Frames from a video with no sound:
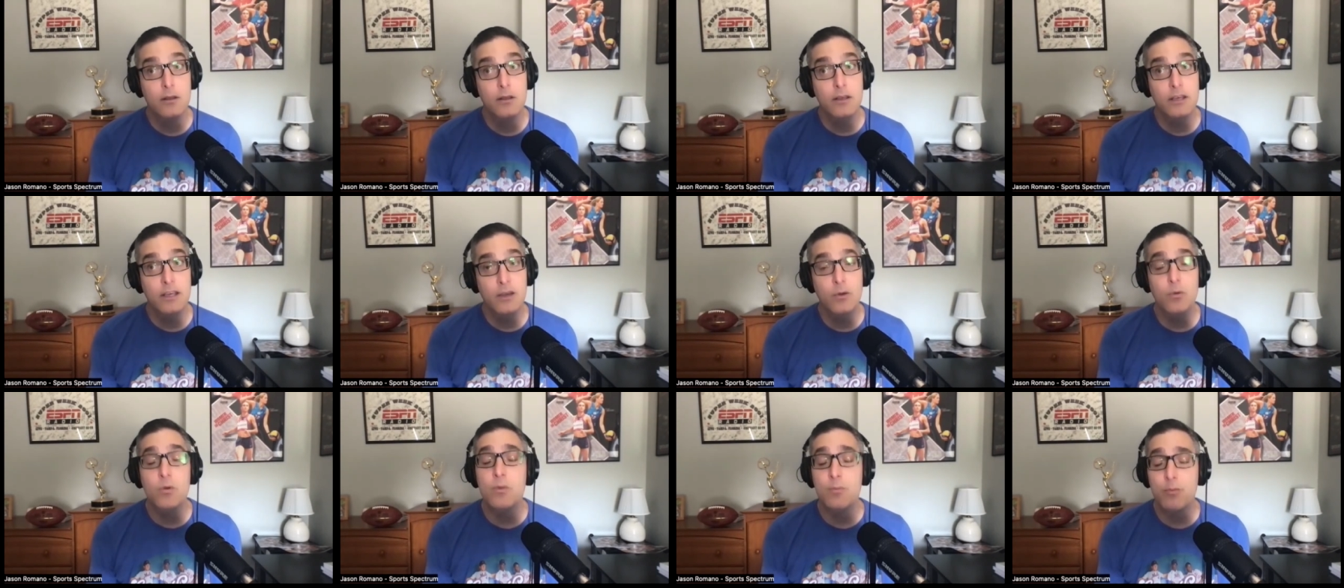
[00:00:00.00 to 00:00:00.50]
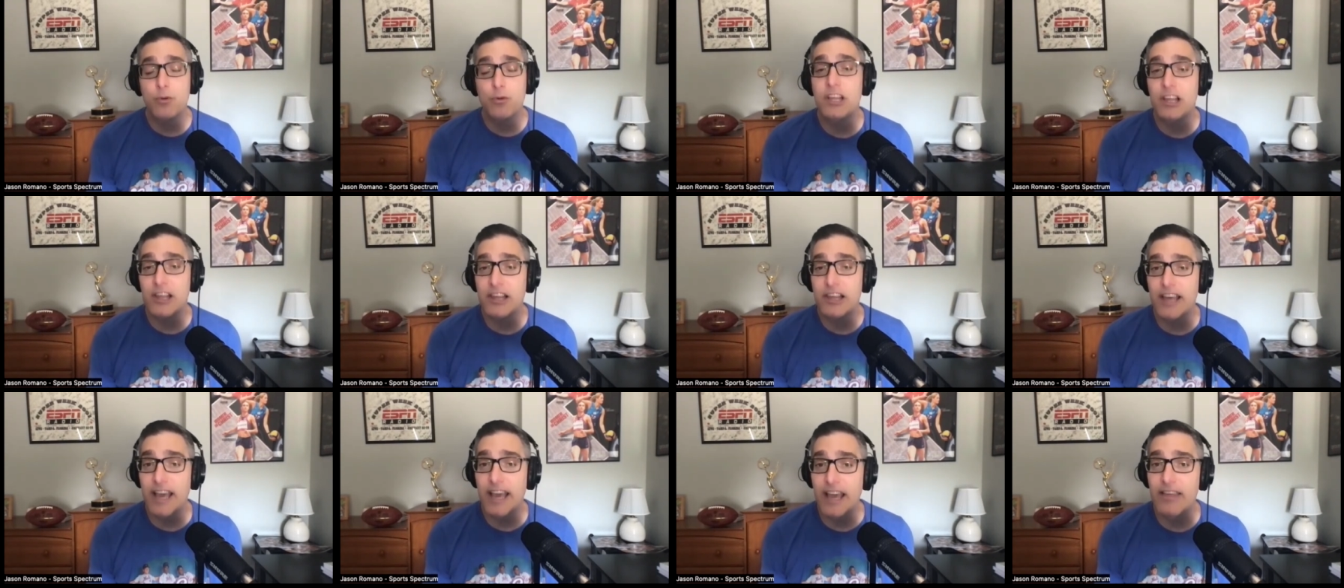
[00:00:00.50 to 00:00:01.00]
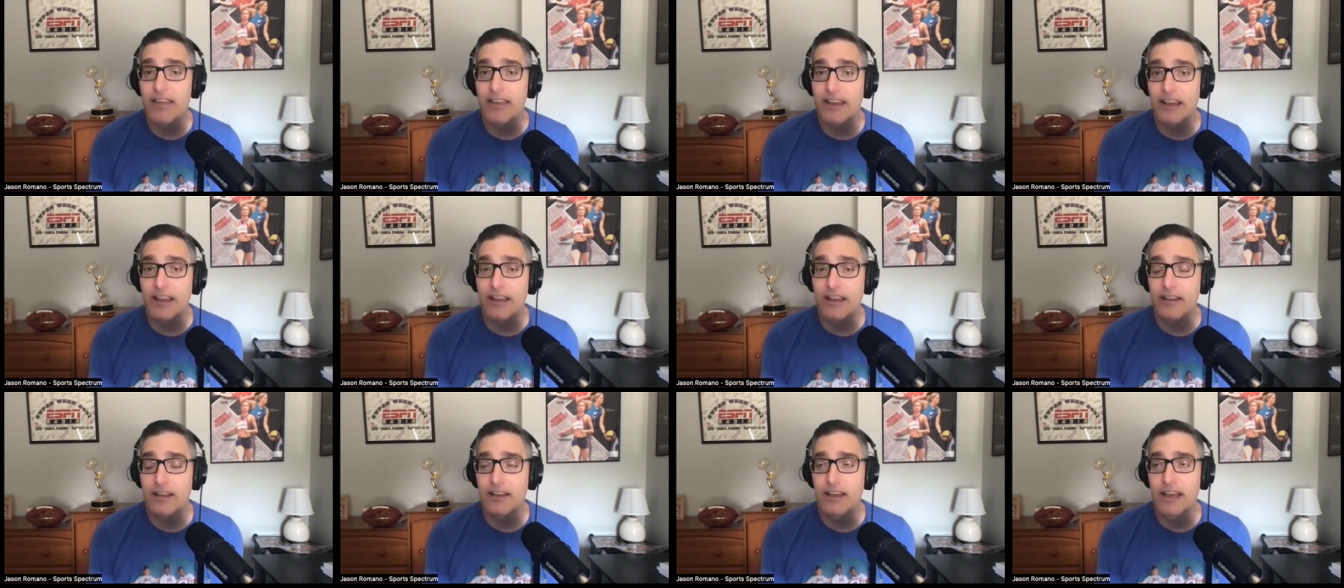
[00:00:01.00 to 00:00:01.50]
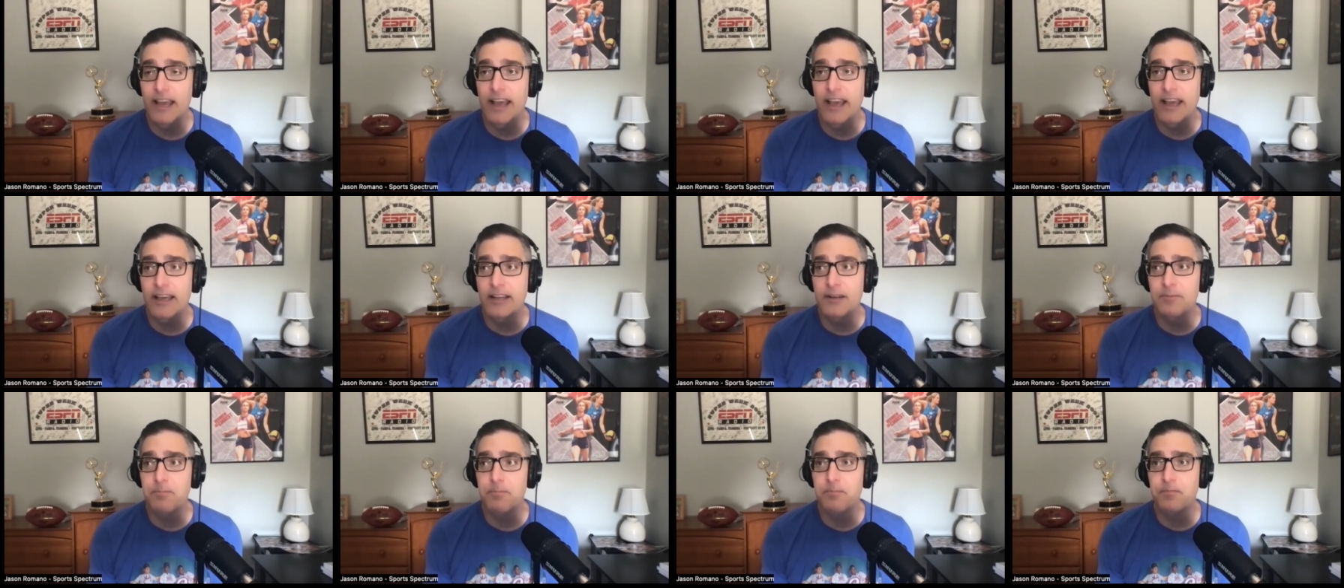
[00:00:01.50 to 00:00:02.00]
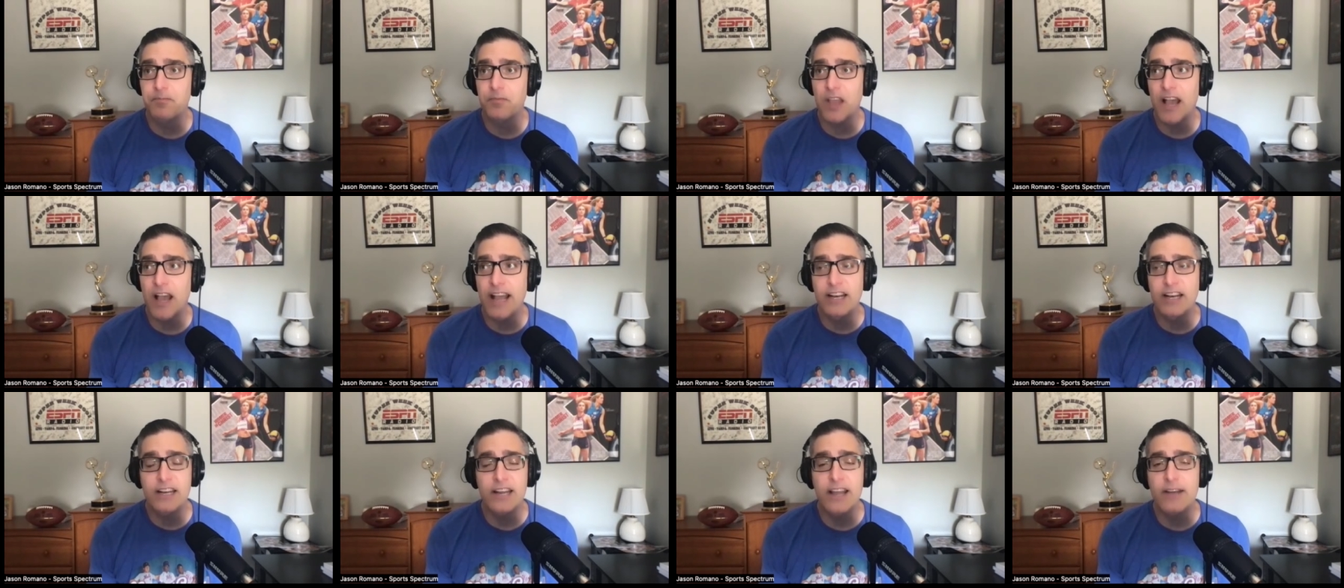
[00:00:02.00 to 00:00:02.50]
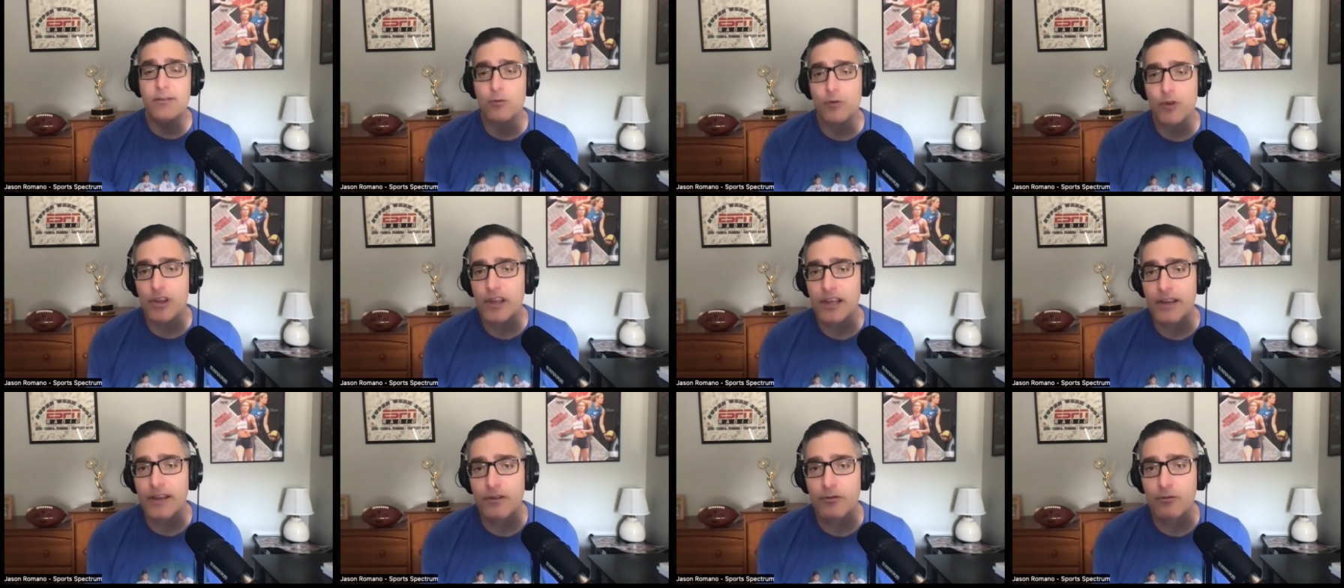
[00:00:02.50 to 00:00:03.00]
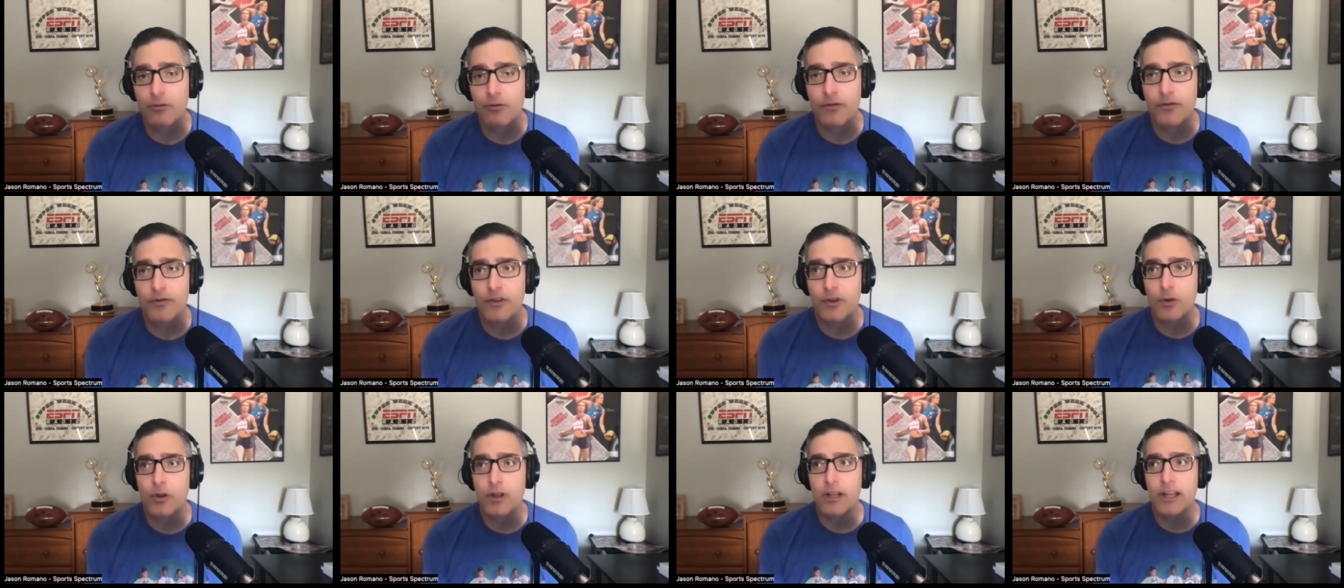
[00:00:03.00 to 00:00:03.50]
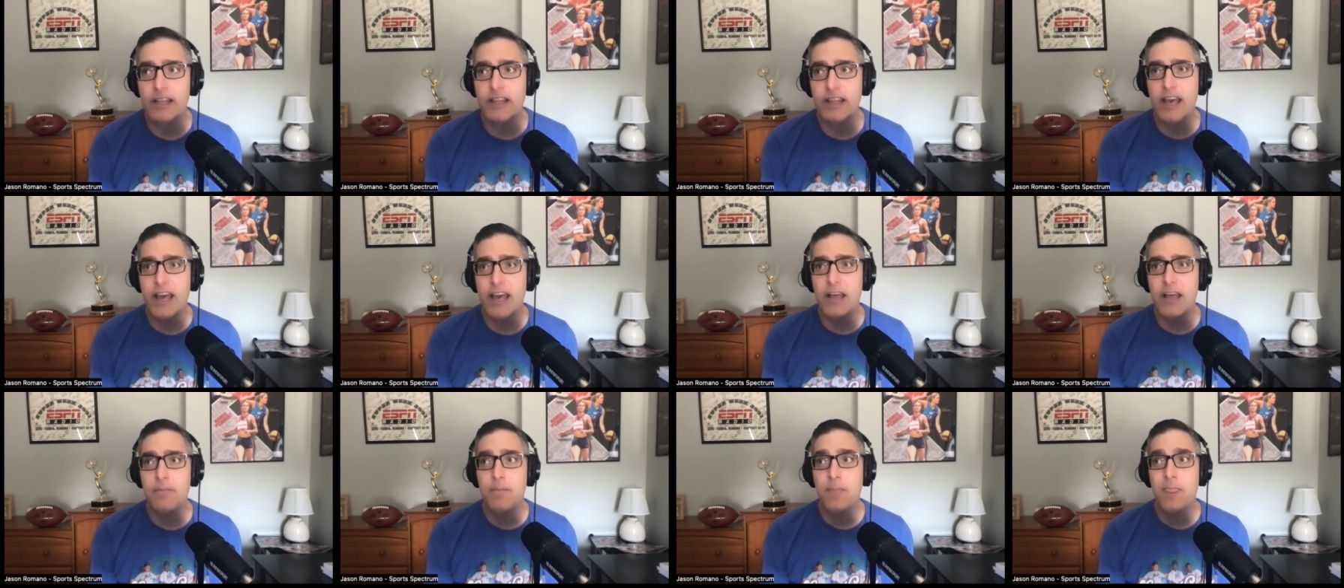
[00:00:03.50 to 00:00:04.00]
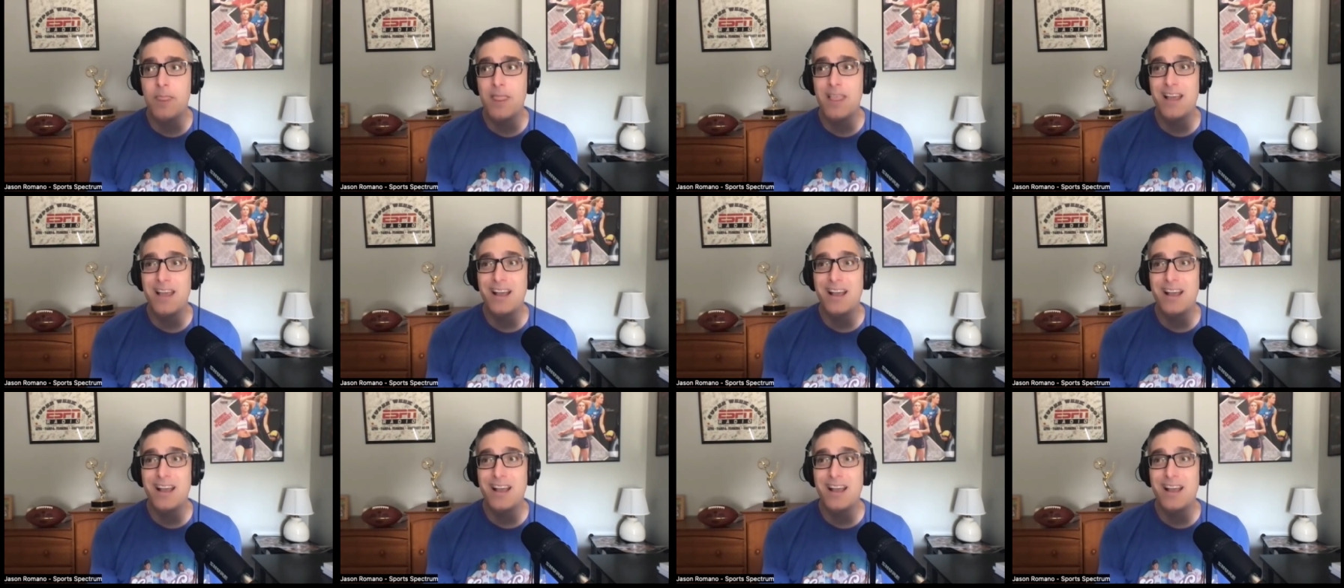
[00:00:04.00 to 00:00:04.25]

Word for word: It was pretty scathing. And I'd never received a review like that.